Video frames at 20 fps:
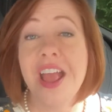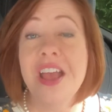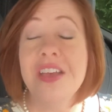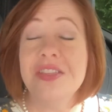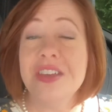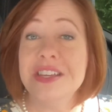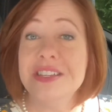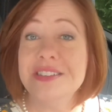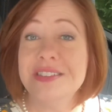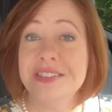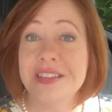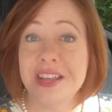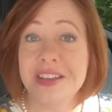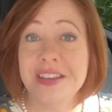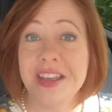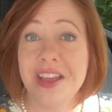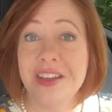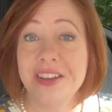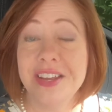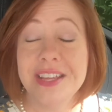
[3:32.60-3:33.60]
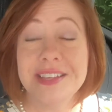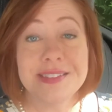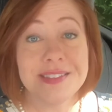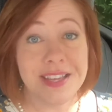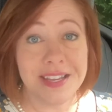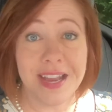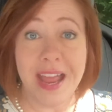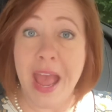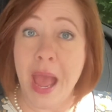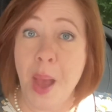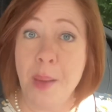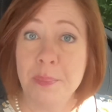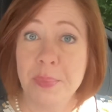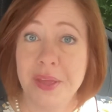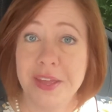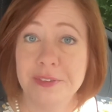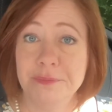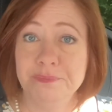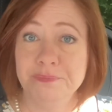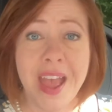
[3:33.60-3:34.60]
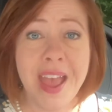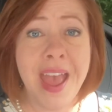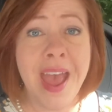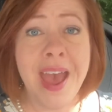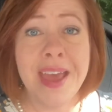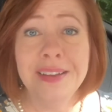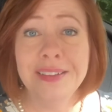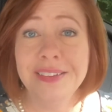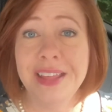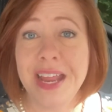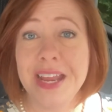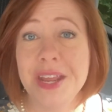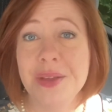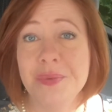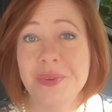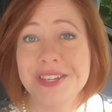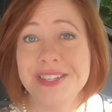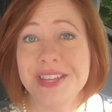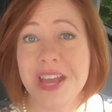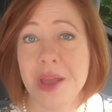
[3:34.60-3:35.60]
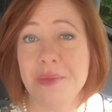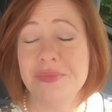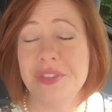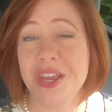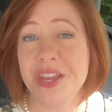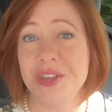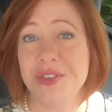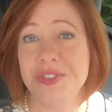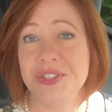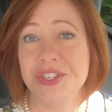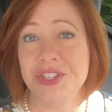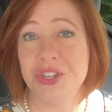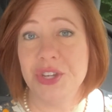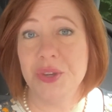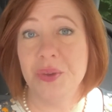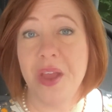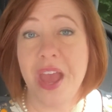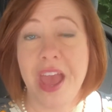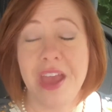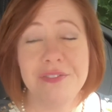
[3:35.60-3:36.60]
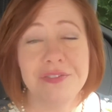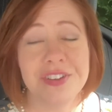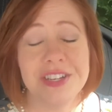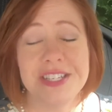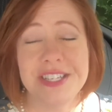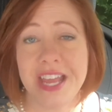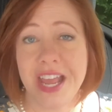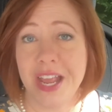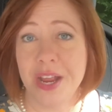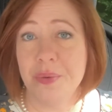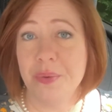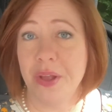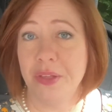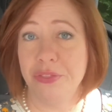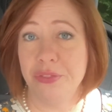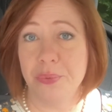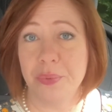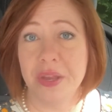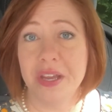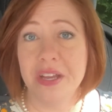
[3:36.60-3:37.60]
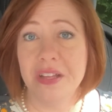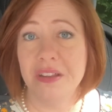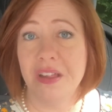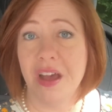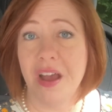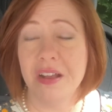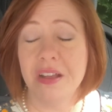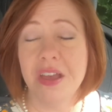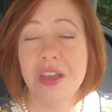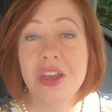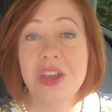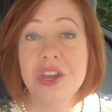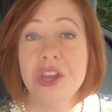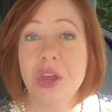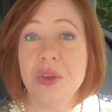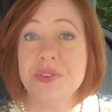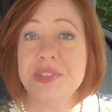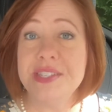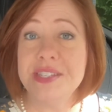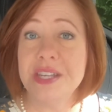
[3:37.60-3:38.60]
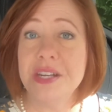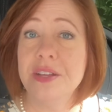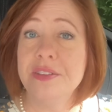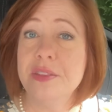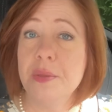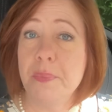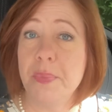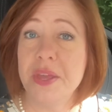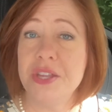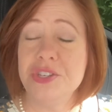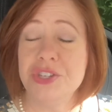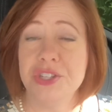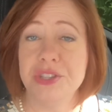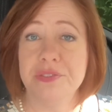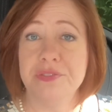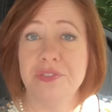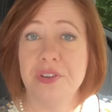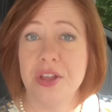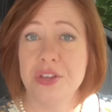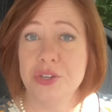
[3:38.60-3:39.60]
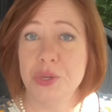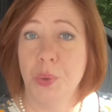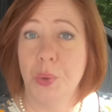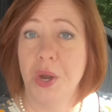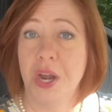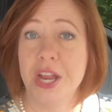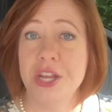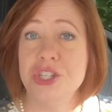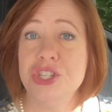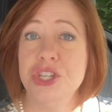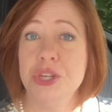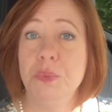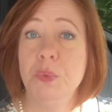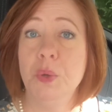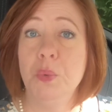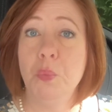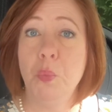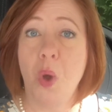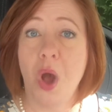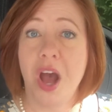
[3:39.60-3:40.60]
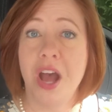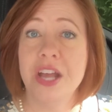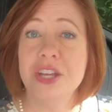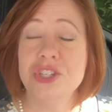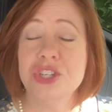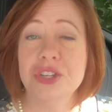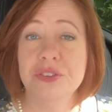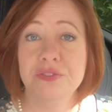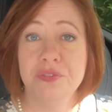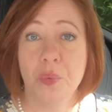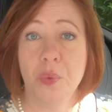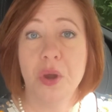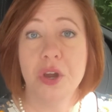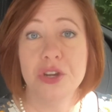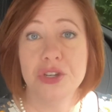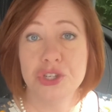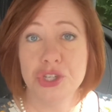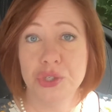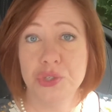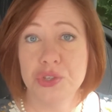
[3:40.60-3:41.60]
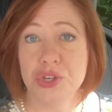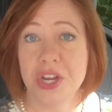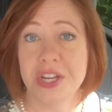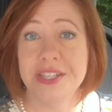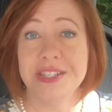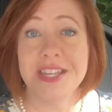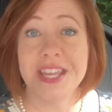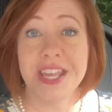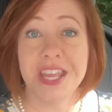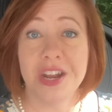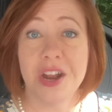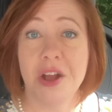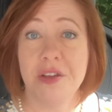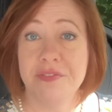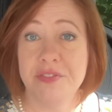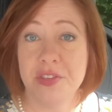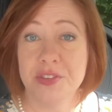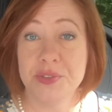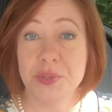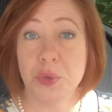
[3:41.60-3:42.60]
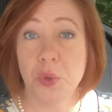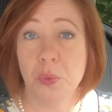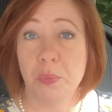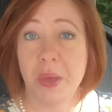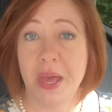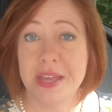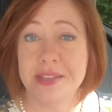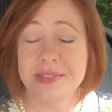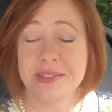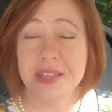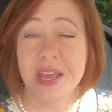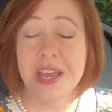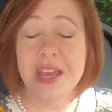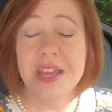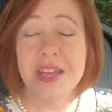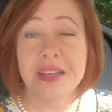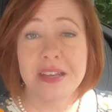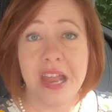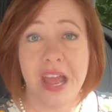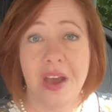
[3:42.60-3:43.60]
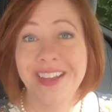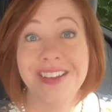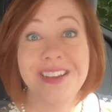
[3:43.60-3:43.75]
that sundowning is going to happen. I had a lady one time that used to every day around 3 o'clock go sit on the bench at the front door and she would watch for her children to get off the school bus. Now,